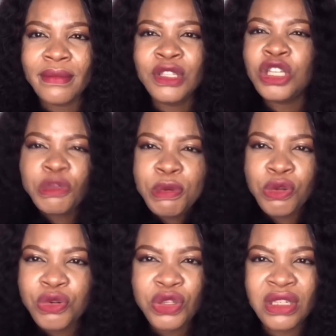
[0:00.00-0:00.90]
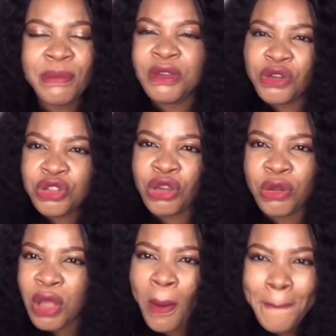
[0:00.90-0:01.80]
just be good to them because you're
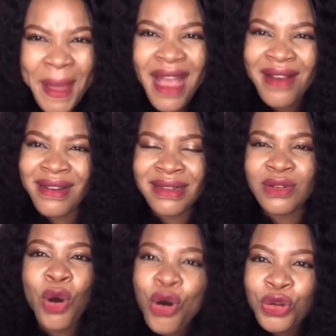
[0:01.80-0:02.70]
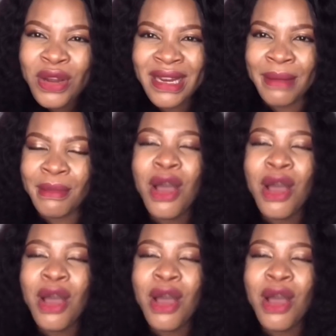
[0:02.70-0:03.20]
their parents. Honor them.